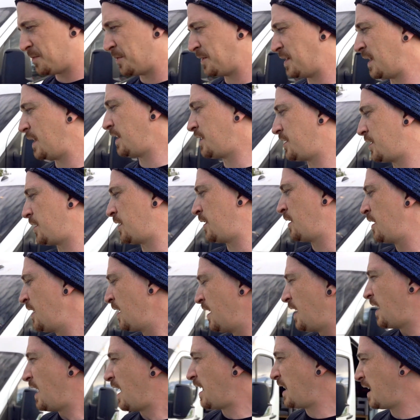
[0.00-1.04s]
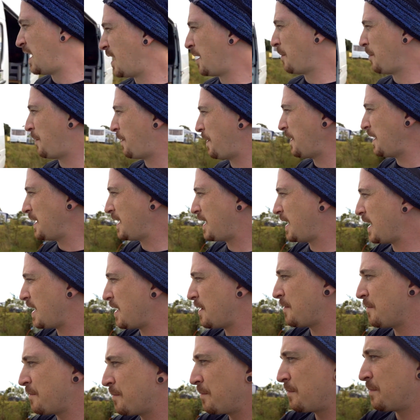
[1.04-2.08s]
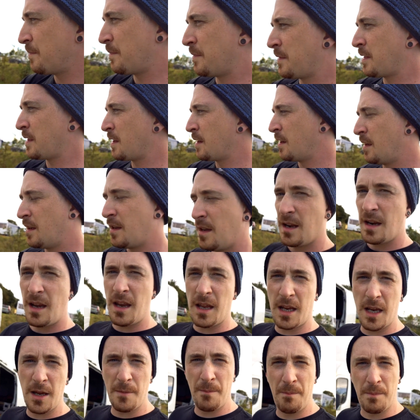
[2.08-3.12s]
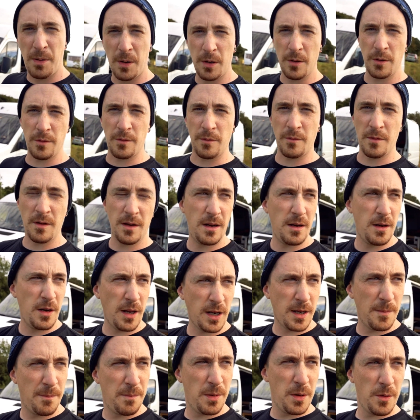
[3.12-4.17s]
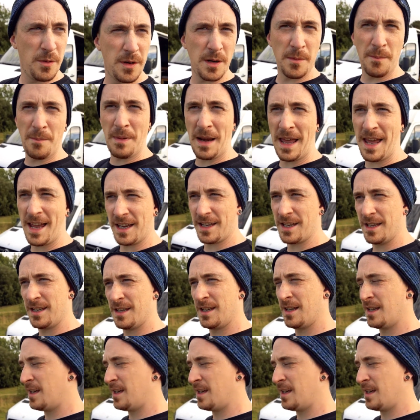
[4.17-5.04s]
protection, and then I'm thinking like a blue and a black